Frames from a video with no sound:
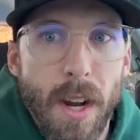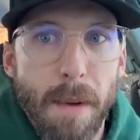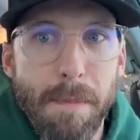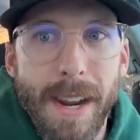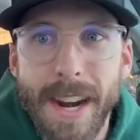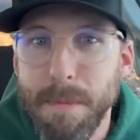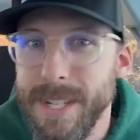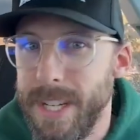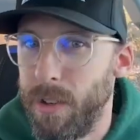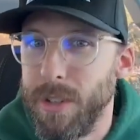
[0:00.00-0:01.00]
I'm not a
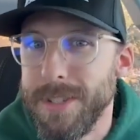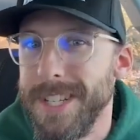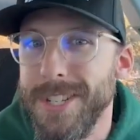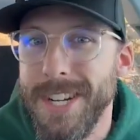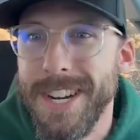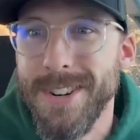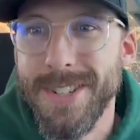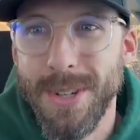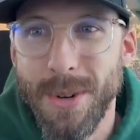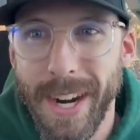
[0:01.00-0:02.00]
materials engineer, so